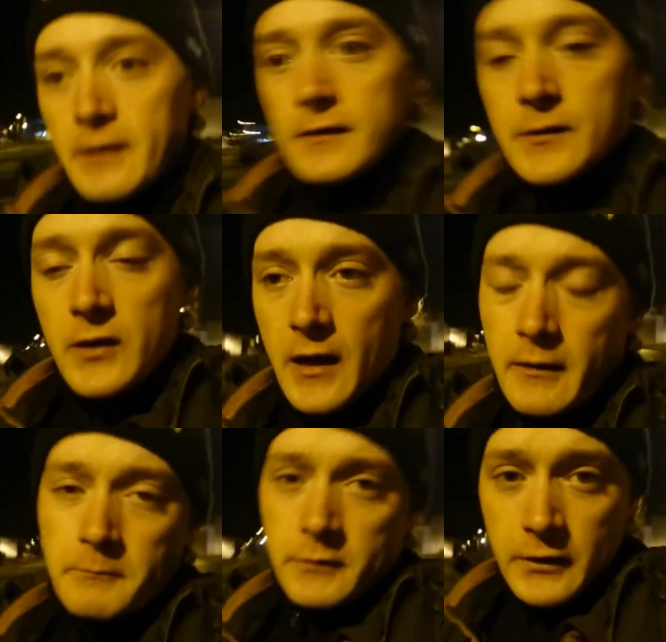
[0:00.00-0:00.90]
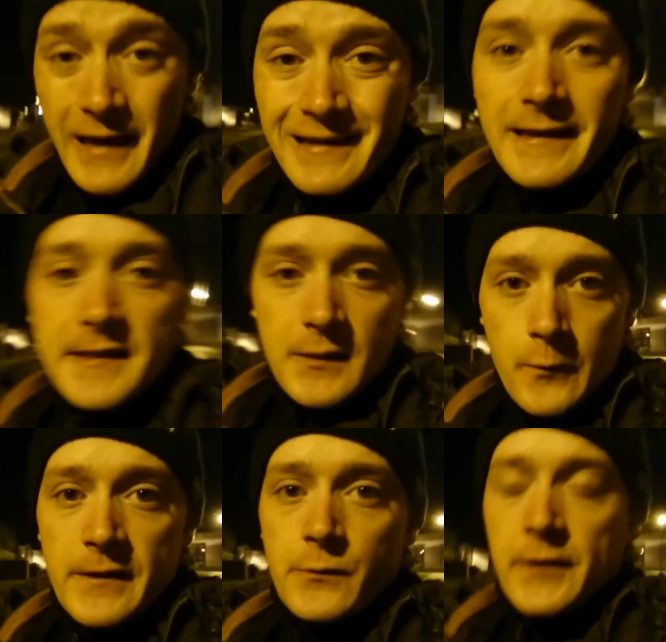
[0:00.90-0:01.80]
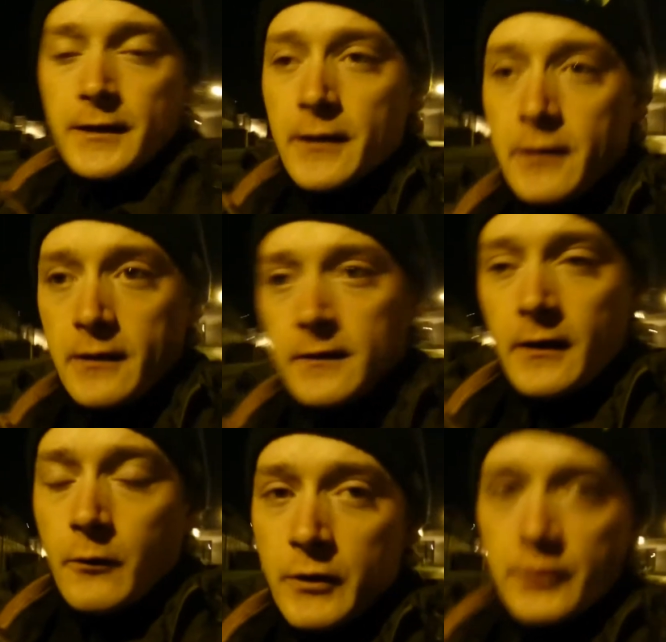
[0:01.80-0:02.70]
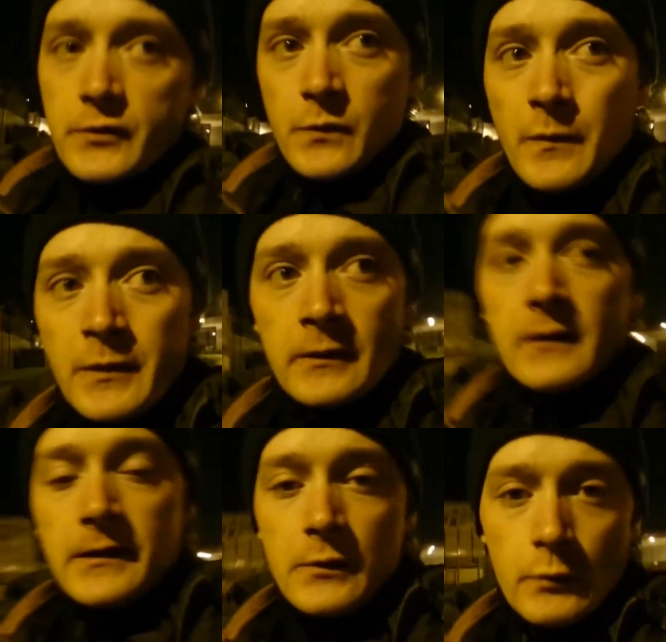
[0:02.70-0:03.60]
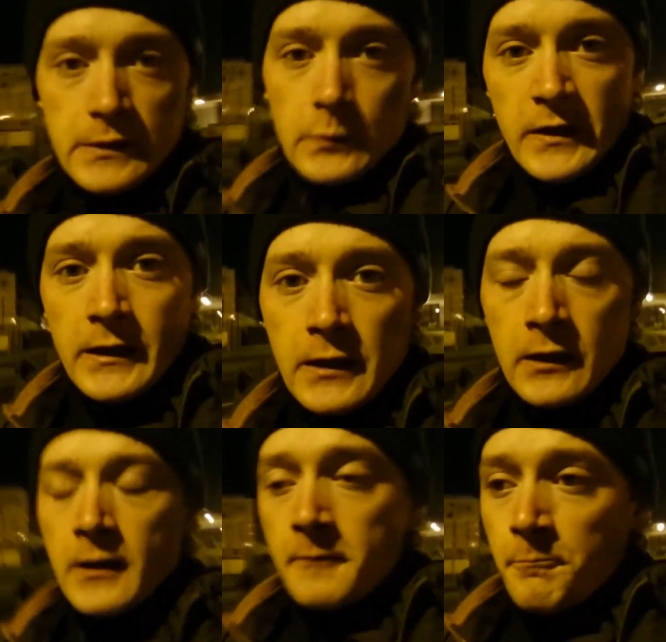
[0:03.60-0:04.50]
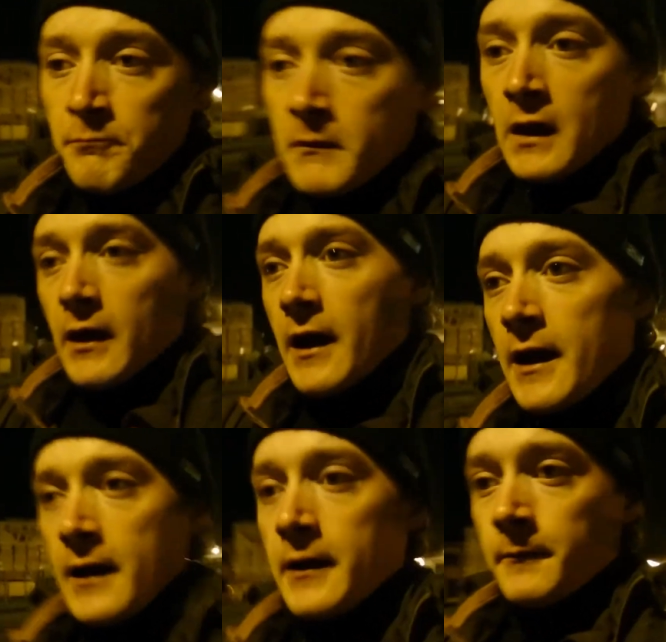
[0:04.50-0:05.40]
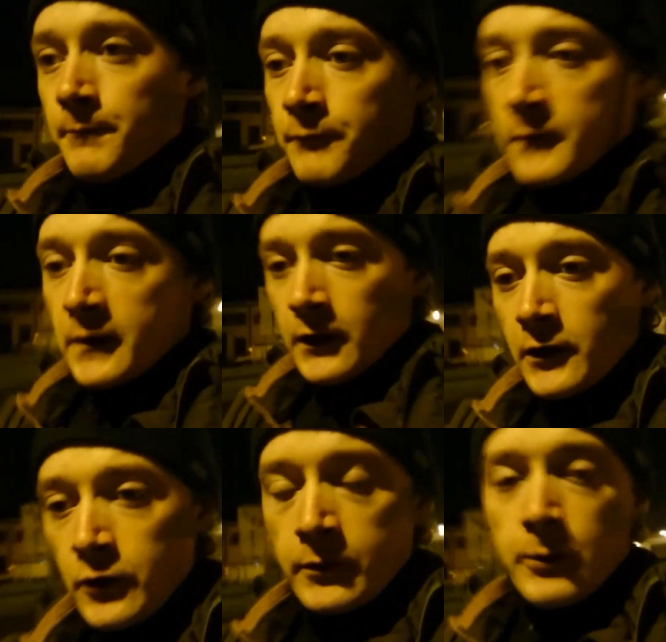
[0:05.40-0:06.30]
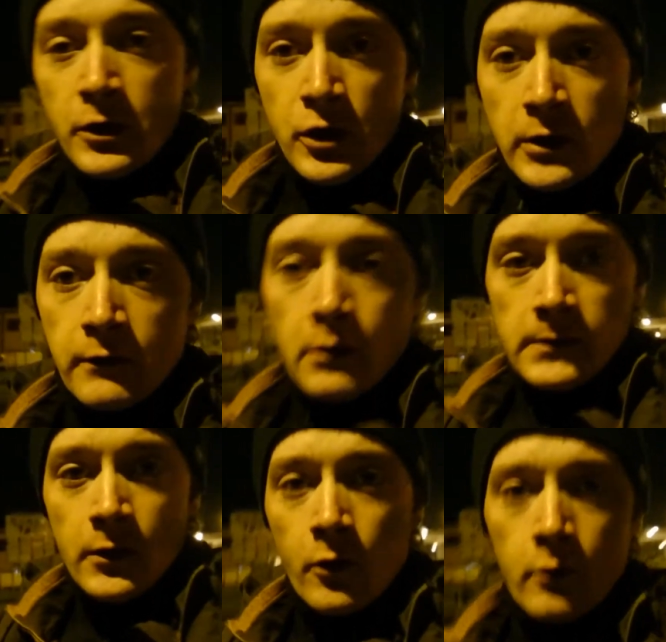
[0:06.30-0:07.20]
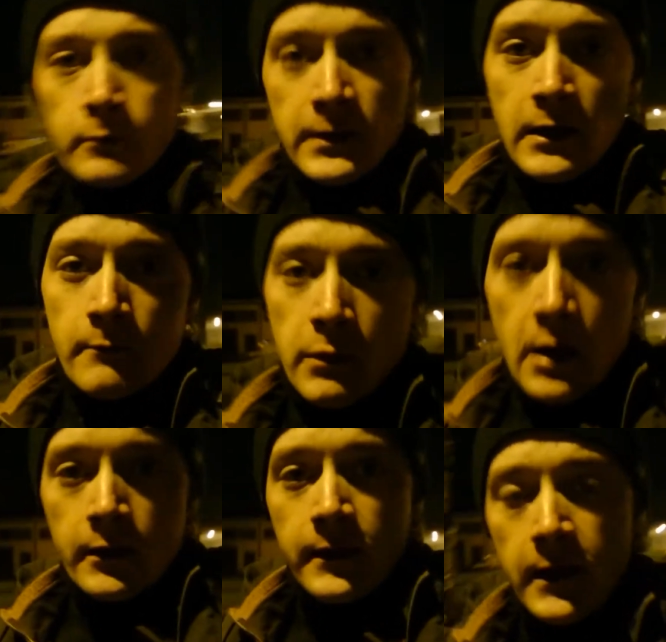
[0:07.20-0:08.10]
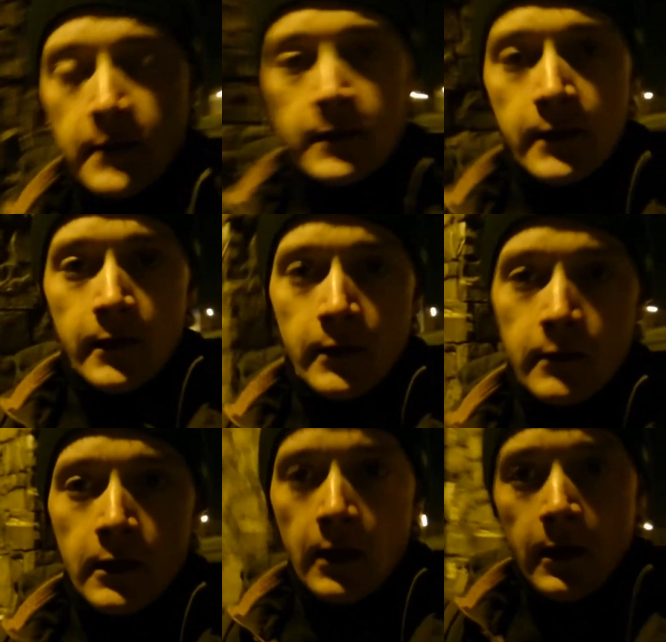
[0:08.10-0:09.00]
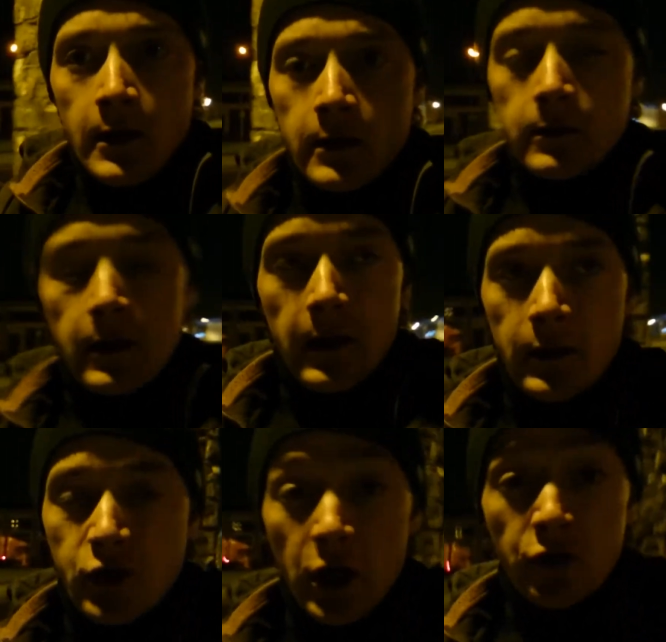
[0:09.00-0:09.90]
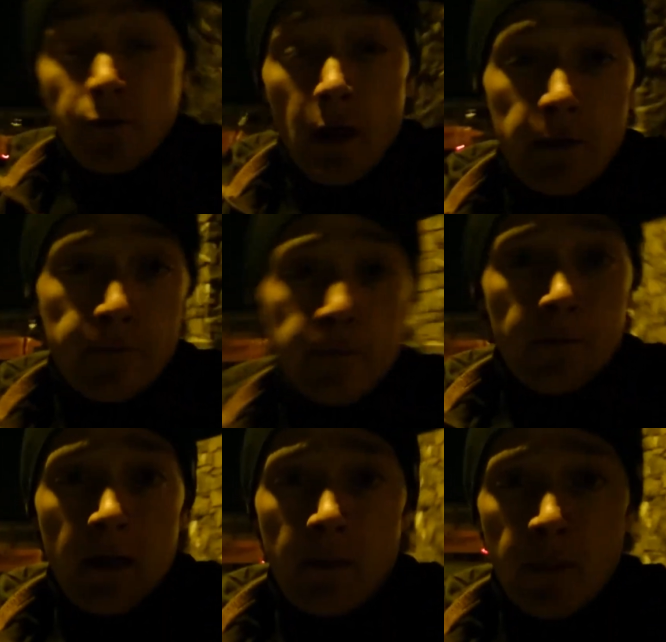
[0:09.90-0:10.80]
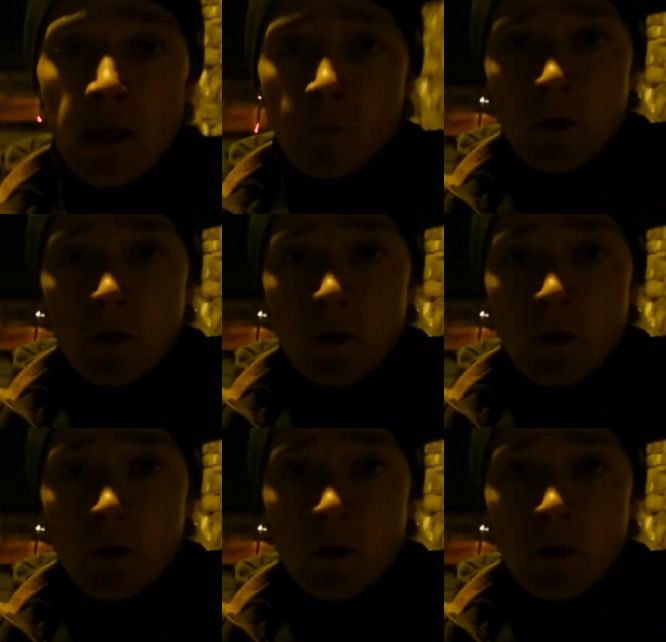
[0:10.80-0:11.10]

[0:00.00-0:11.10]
So yeah, I'm at least twice a week, and then I want to go swimming at least once a week. The youth project are also taking part in a Change for Life campaign,